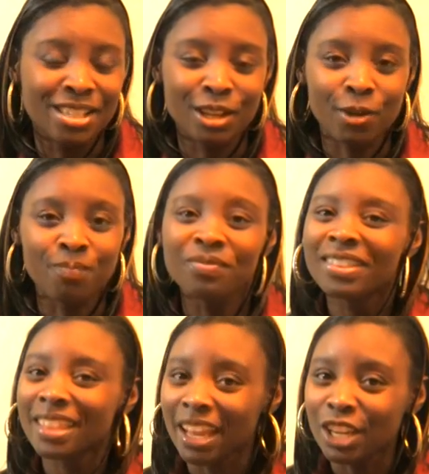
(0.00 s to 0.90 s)
So
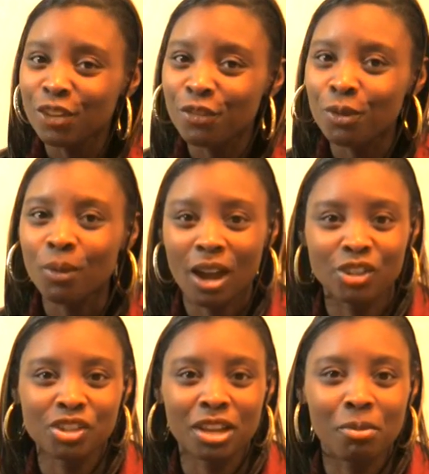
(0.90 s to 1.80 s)
thank you for
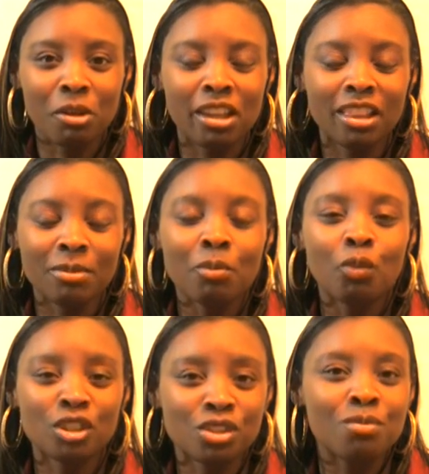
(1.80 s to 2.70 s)
watching, and we
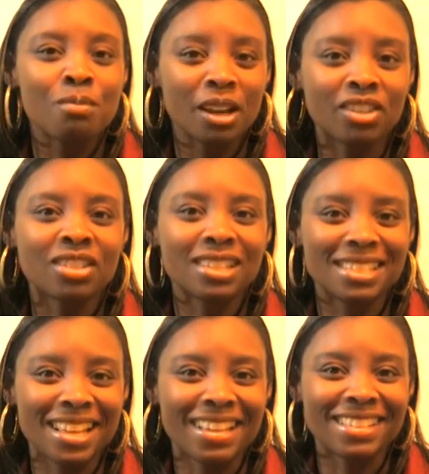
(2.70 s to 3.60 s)
wish you much
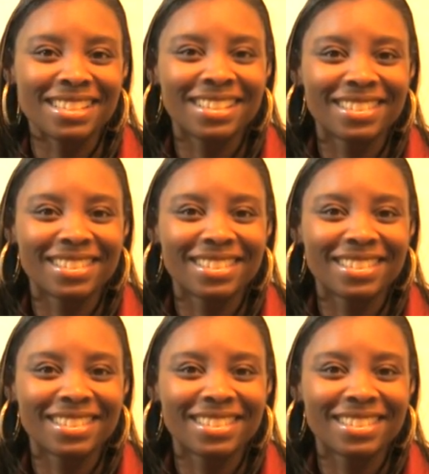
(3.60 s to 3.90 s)
success.